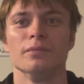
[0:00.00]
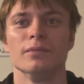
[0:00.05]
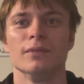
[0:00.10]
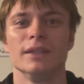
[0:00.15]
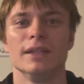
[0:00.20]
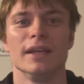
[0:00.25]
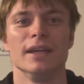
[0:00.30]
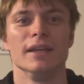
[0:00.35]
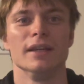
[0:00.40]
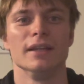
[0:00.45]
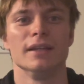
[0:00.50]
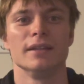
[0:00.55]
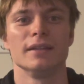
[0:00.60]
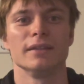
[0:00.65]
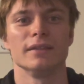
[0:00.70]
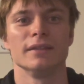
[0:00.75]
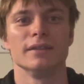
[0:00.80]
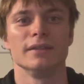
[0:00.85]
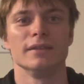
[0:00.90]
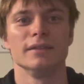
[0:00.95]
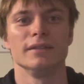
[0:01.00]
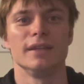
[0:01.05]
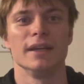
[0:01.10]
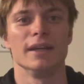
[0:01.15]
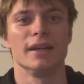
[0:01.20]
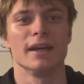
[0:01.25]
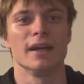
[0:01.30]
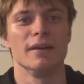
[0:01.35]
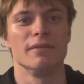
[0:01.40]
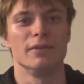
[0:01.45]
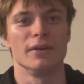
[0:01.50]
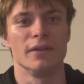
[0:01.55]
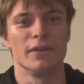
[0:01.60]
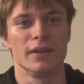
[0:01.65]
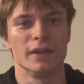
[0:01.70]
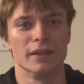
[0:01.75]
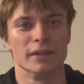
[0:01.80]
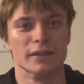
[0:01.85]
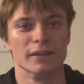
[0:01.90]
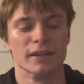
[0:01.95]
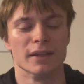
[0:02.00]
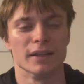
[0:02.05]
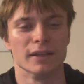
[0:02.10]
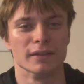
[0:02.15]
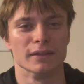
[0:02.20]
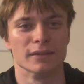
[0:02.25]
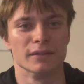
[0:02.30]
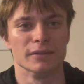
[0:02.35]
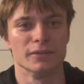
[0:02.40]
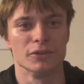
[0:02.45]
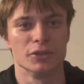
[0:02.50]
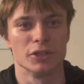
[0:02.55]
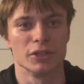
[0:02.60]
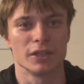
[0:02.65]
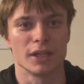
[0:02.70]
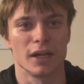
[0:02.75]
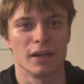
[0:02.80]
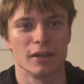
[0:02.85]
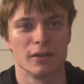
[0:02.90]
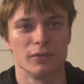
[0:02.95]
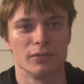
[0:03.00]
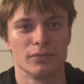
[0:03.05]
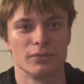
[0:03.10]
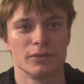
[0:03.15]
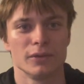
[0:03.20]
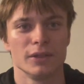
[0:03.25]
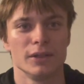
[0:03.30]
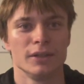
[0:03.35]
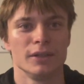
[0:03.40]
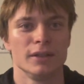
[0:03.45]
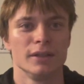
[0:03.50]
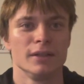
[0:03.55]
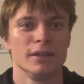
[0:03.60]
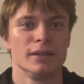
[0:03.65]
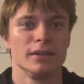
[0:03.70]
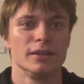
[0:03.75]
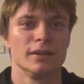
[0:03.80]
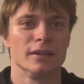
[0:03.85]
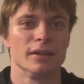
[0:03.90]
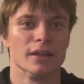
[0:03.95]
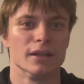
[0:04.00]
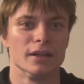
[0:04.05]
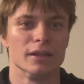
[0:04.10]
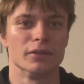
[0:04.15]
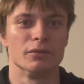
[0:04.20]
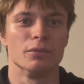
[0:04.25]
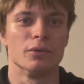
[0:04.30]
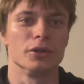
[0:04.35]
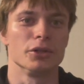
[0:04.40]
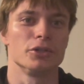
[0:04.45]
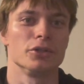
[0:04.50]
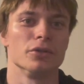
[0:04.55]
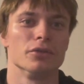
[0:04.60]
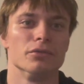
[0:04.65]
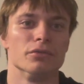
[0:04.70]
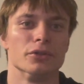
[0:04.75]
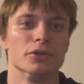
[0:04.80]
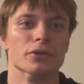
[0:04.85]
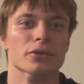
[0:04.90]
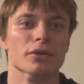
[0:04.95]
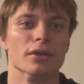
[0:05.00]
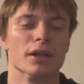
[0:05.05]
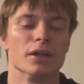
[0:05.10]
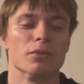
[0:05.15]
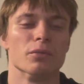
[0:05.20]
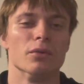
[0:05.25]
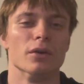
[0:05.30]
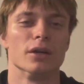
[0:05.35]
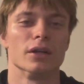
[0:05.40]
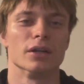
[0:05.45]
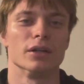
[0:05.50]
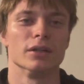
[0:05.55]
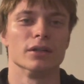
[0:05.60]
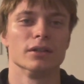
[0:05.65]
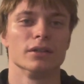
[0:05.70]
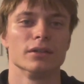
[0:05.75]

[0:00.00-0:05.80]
take everything and just kind of let it wash over you like water.